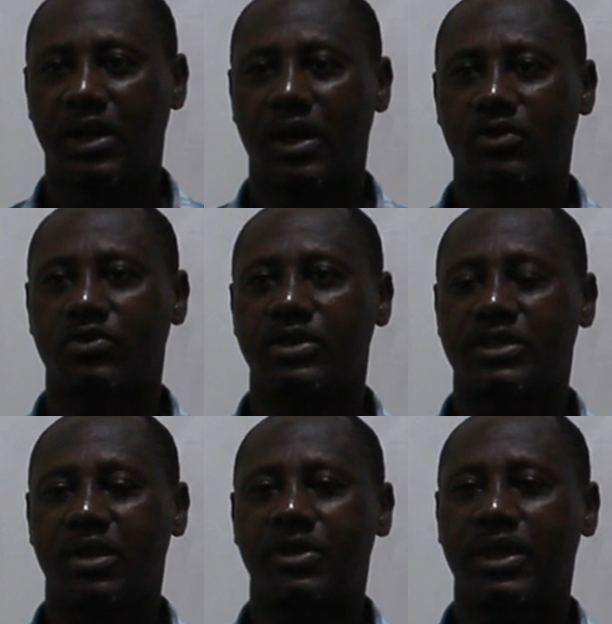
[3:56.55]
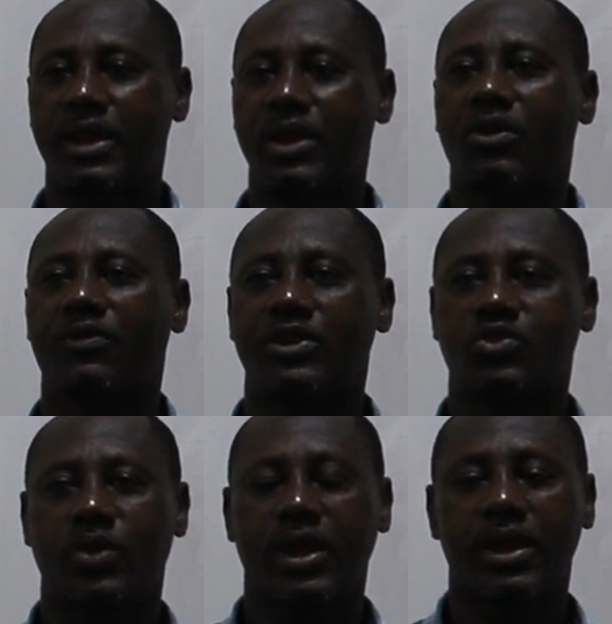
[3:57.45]
How to determine area of
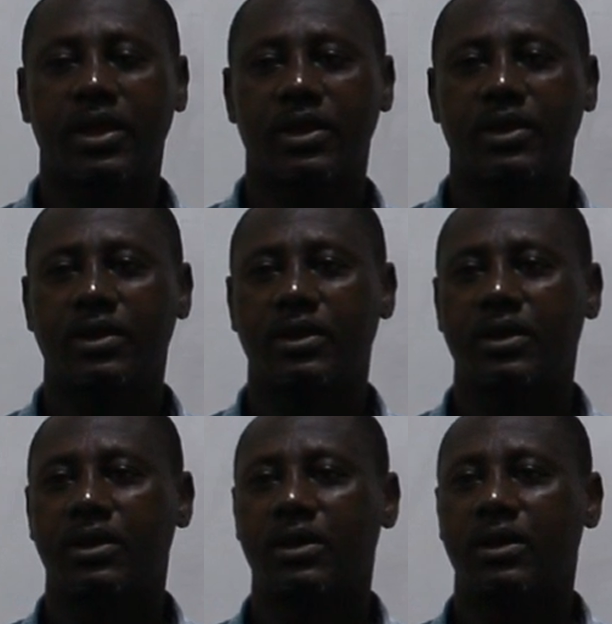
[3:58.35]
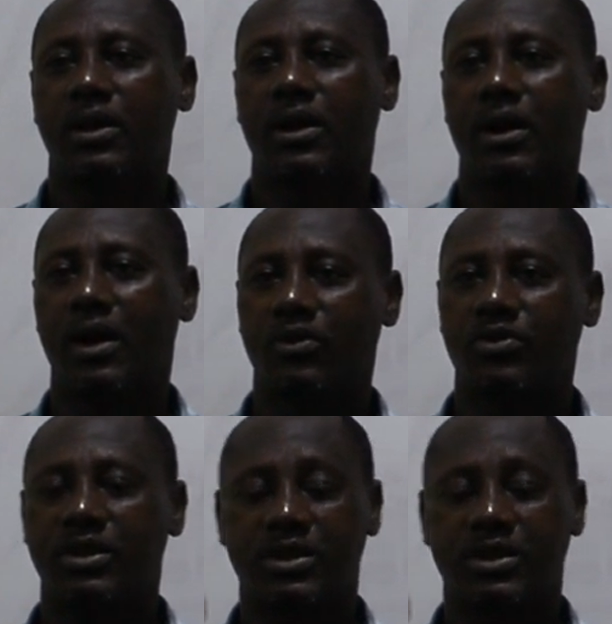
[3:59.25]
a square, how to